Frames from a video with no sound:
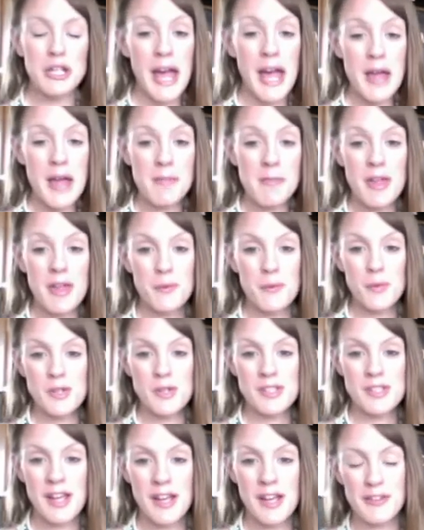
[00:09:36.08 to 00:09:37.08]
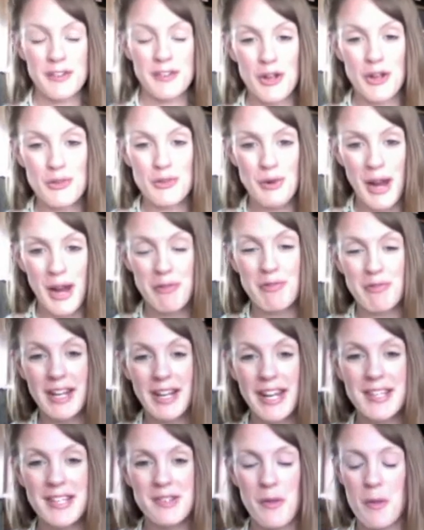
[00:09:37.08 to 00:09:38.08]
game that was a great
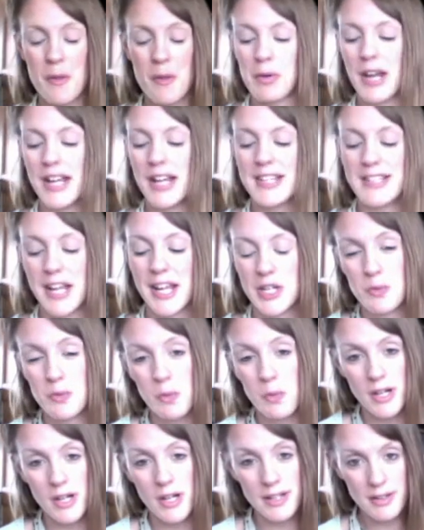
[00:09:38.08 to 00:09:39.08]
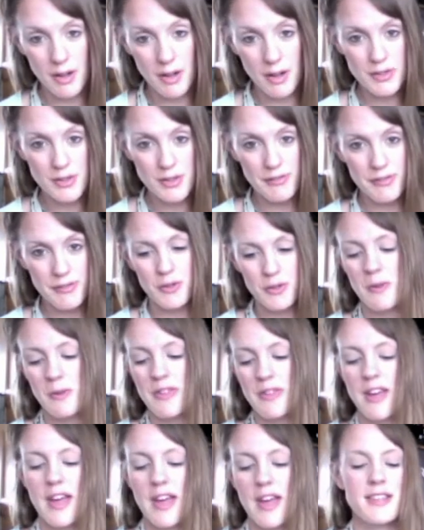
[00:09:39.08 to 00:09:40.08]
release on the PlayStation 1, had lots of fun with
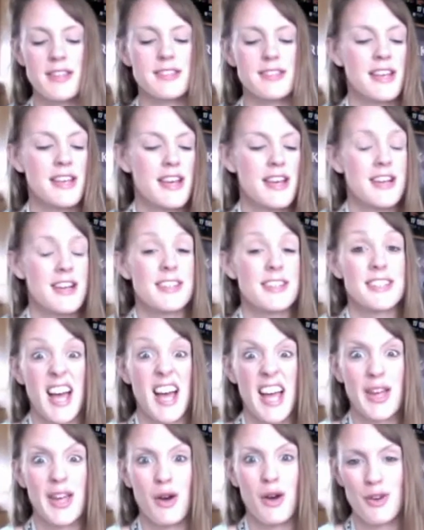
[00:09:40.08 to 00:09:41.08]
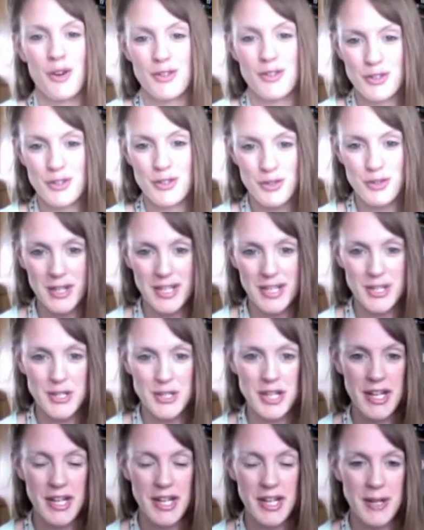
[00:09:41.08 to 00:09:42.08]
this, Die Hard
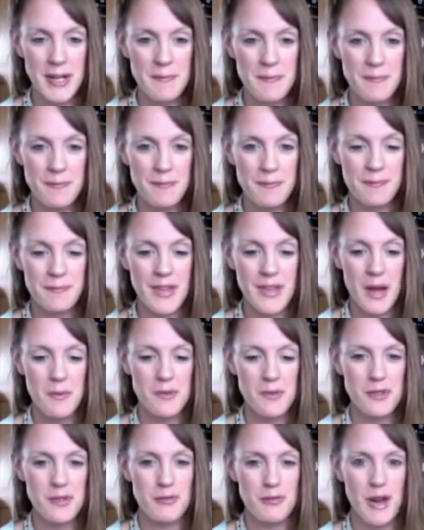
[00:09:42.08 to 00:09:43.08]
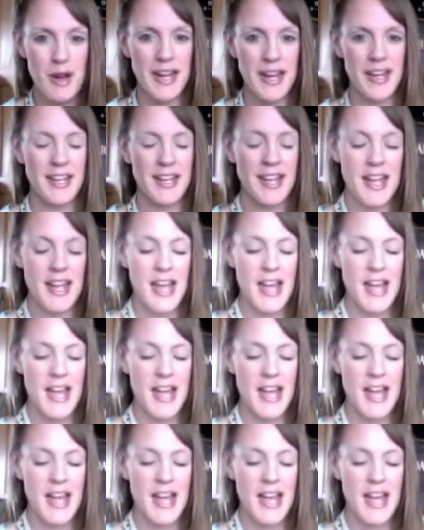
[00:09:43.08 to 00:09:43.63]
Trilogy, that was great.